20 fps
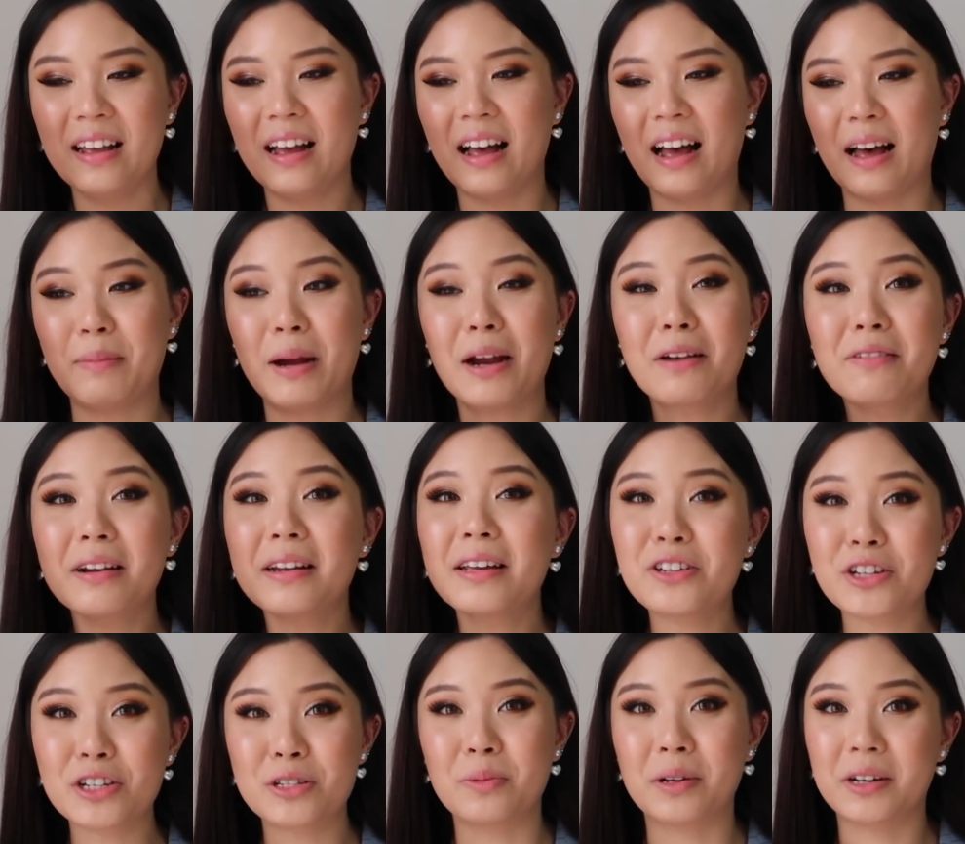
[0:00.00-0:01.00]
Uh, I
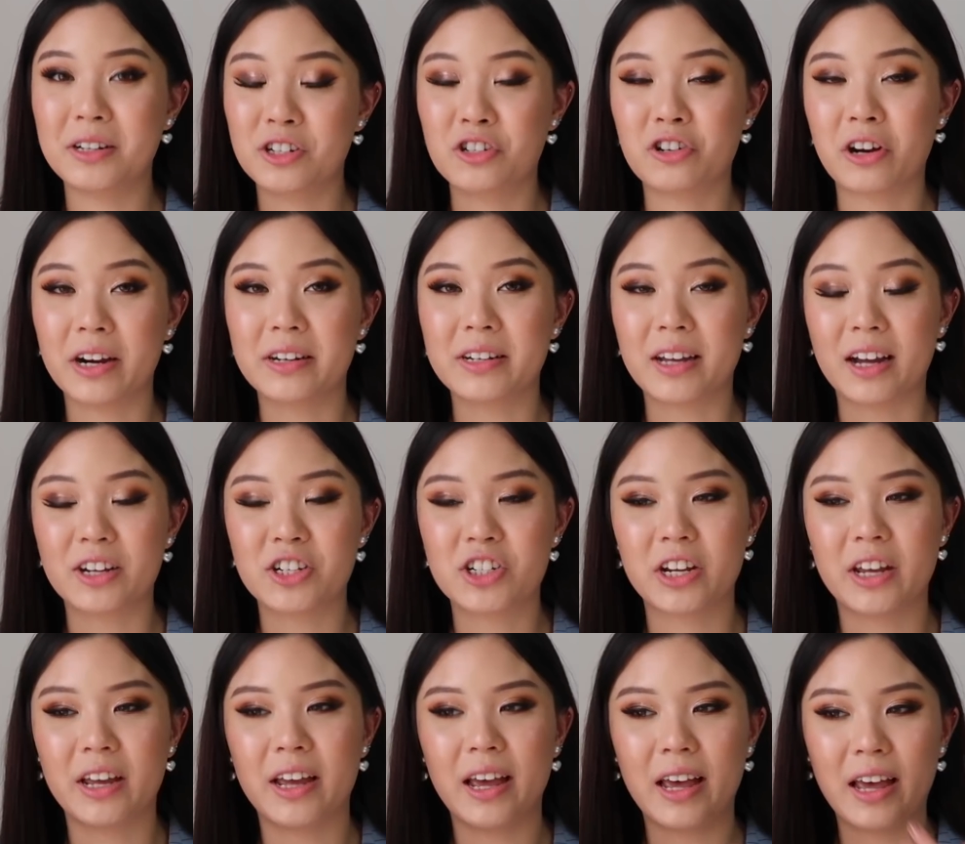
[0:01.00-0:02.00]
really just wanted to try
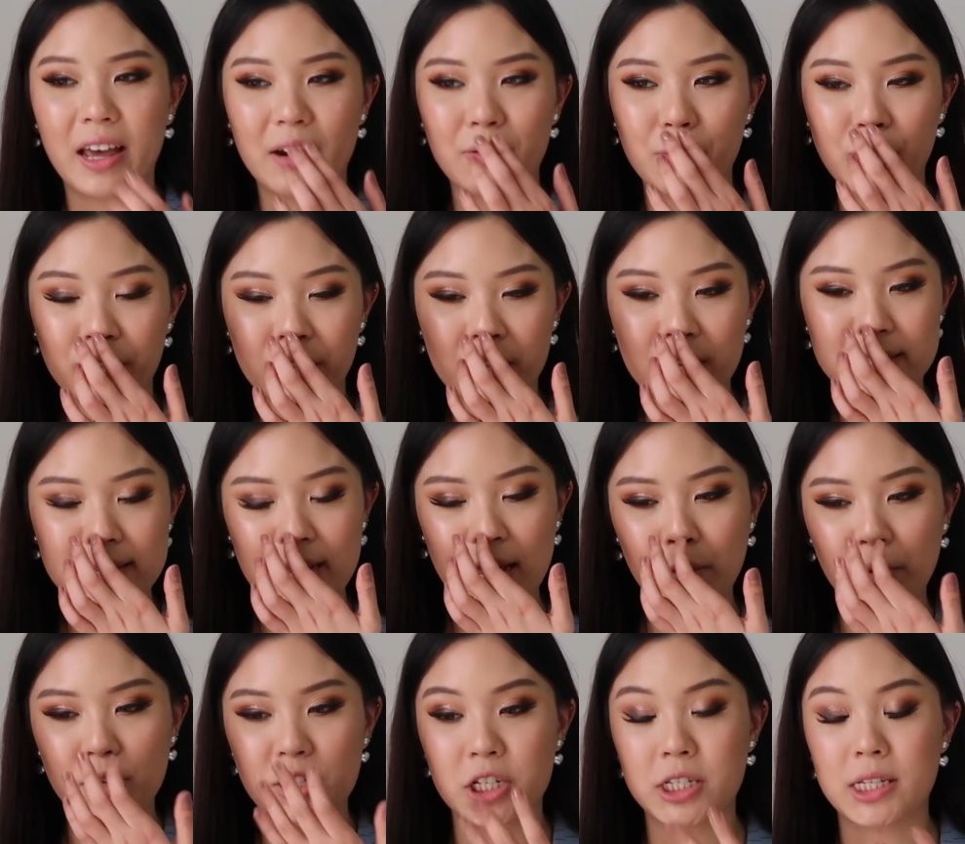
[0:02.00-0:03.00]
Tatcha, and with this
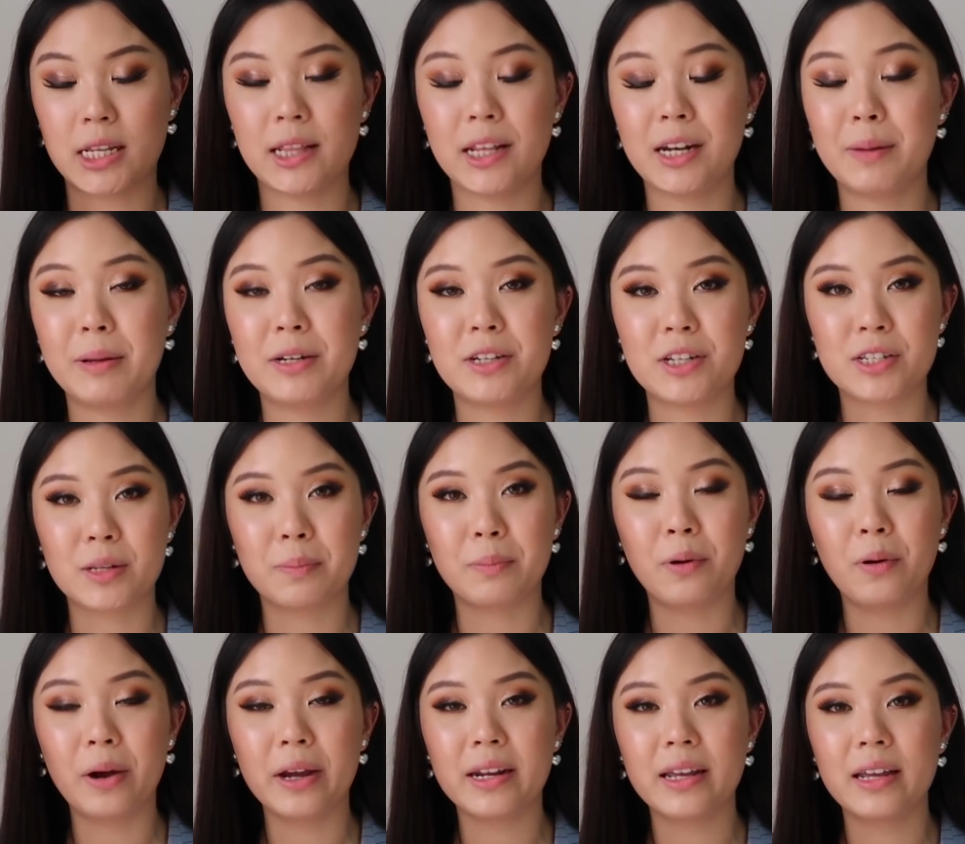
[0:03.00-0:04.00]
I was just a little bit
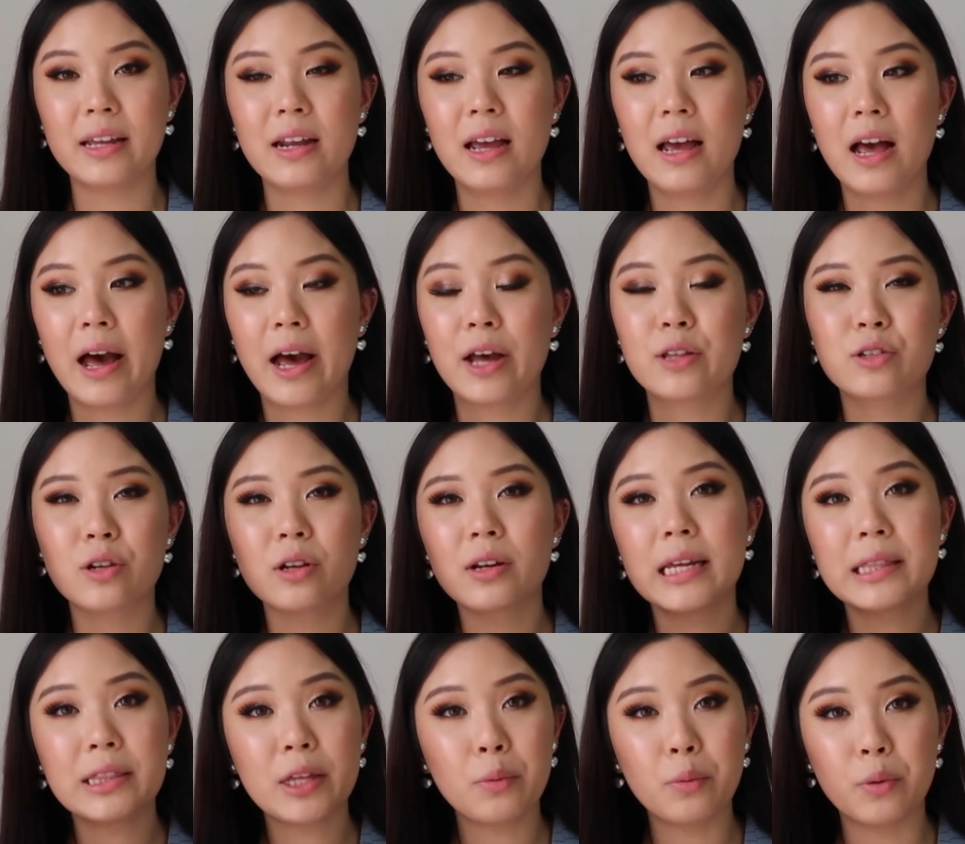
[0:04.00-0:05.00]
disappointed. I do
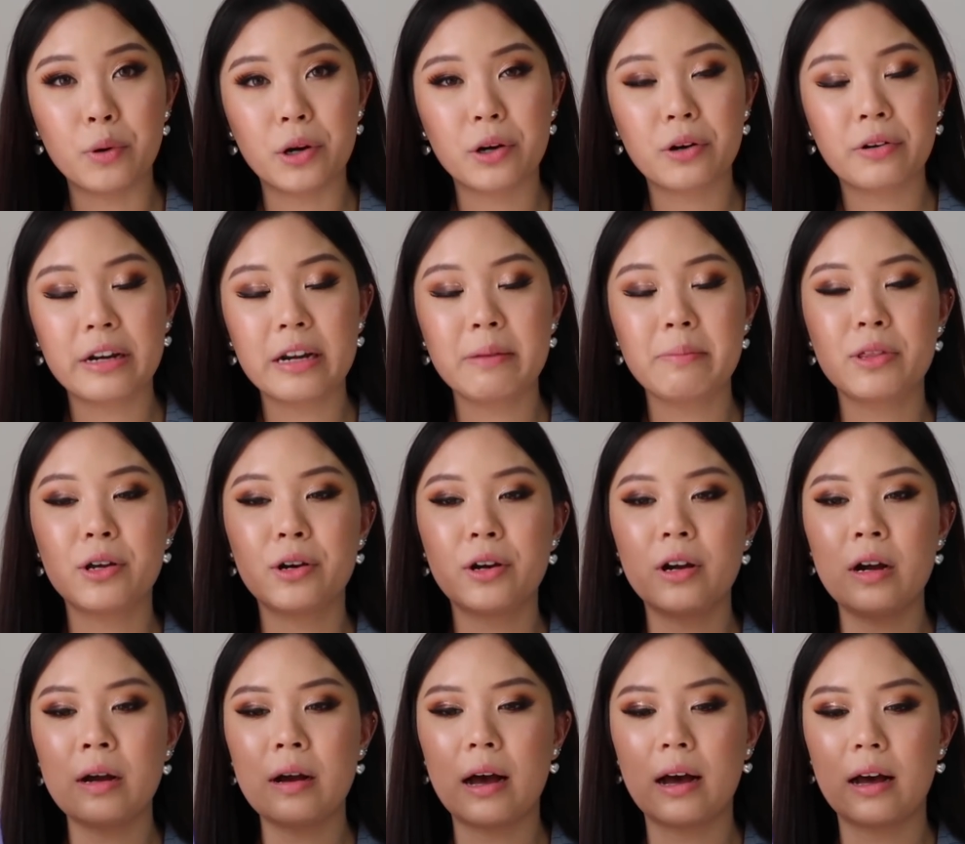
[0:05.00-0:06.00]
like their water cream
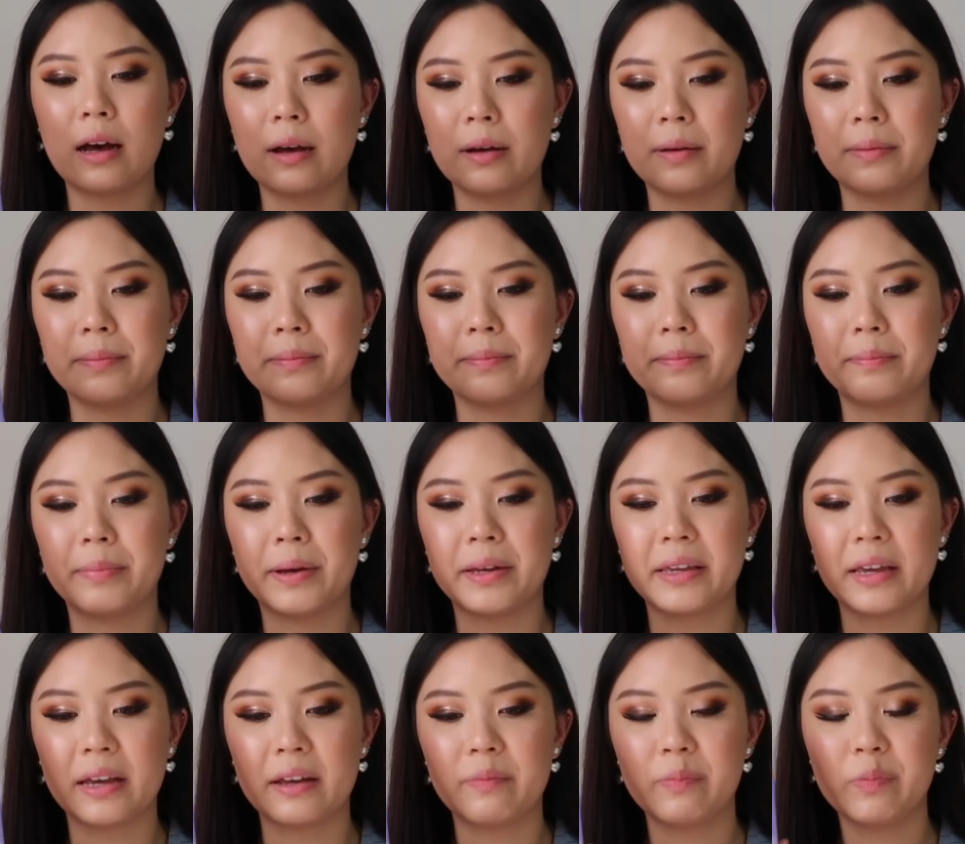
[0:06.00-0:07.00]
though, um,
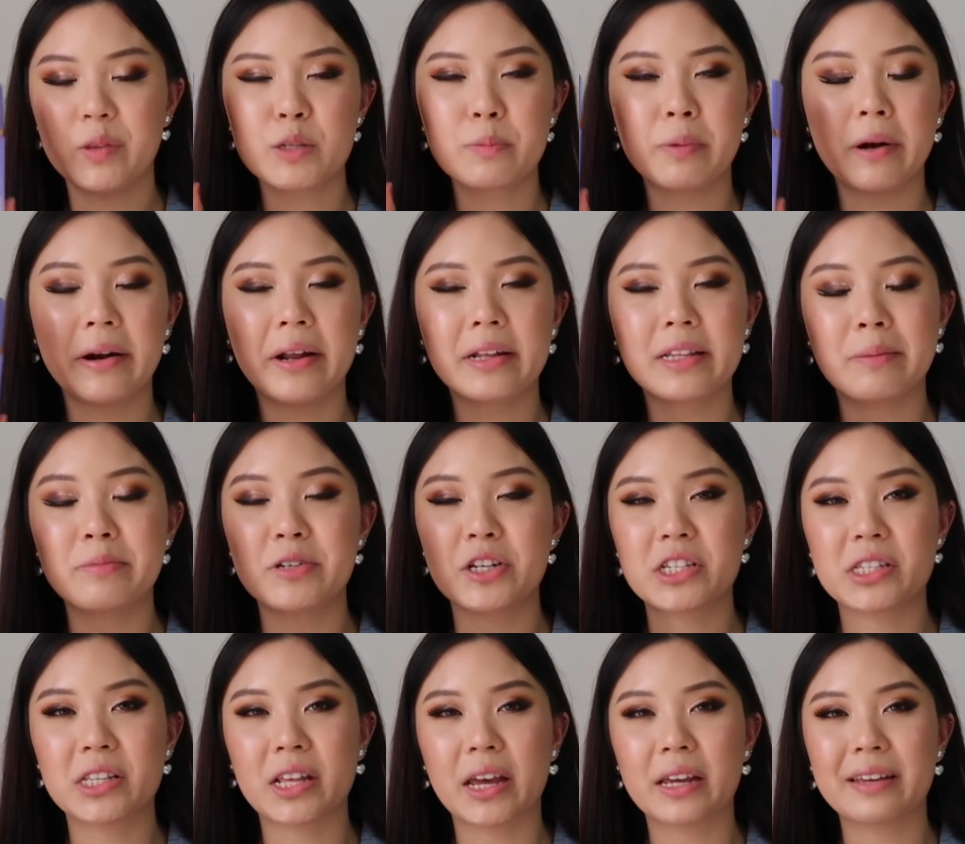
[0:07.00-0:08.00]
but yeah, this product I'm
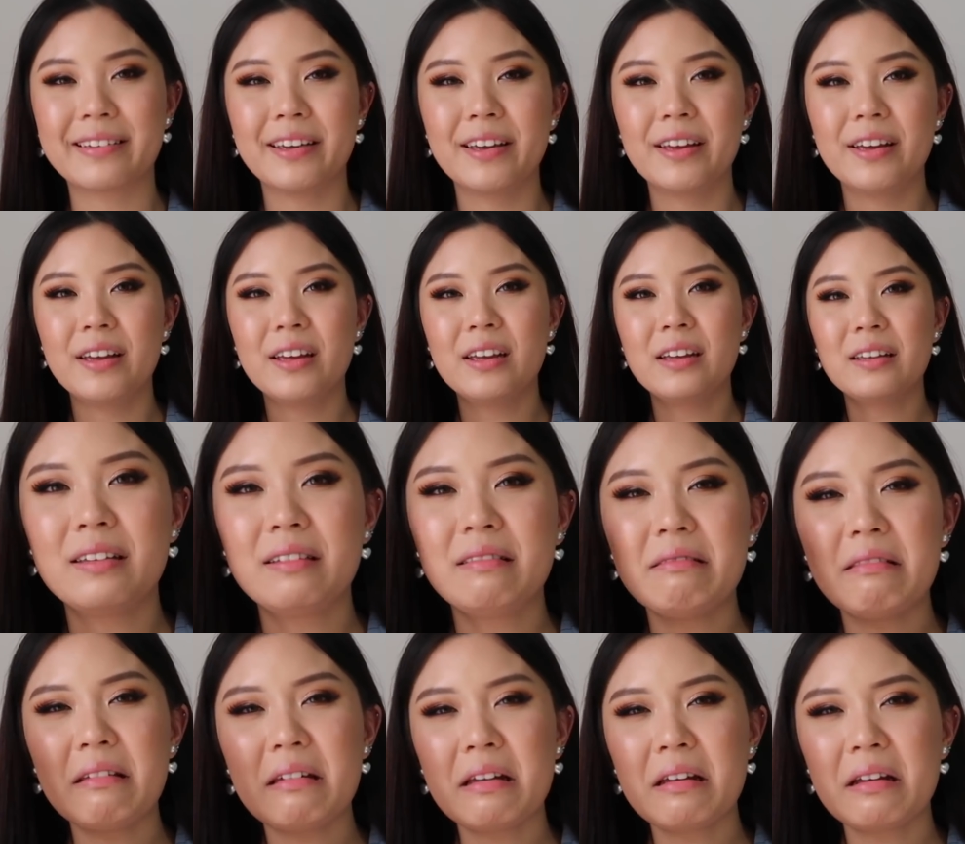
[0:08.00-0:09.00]
just like,
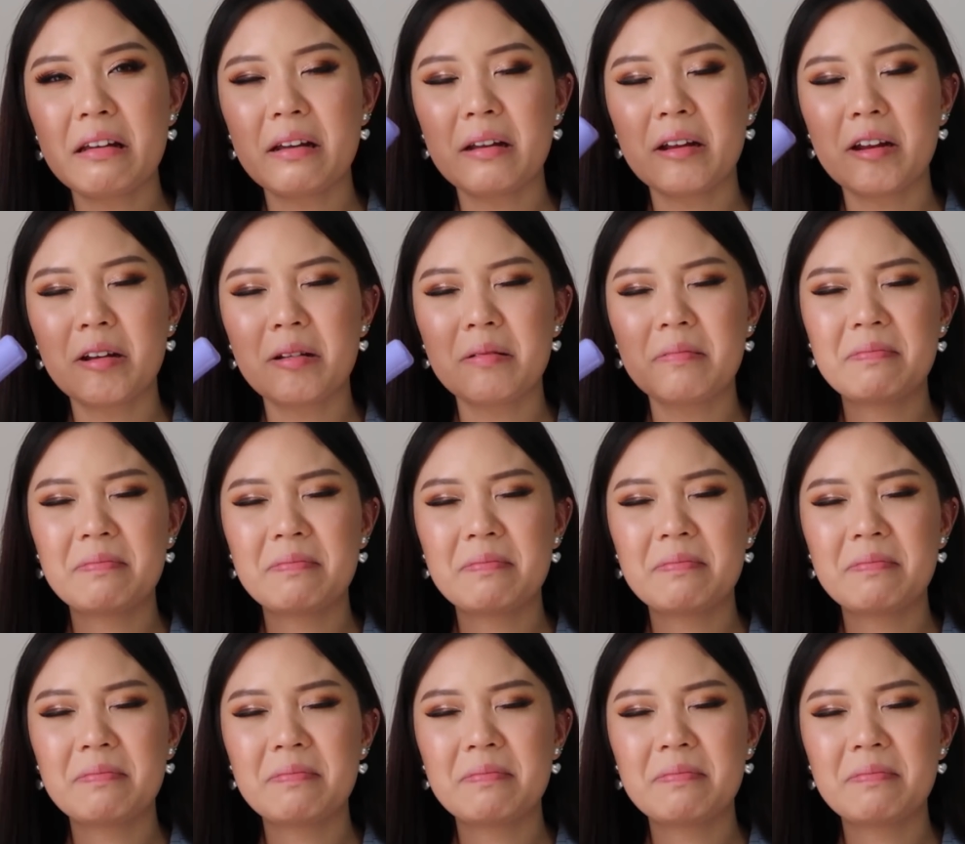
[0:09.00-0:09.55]
yeah.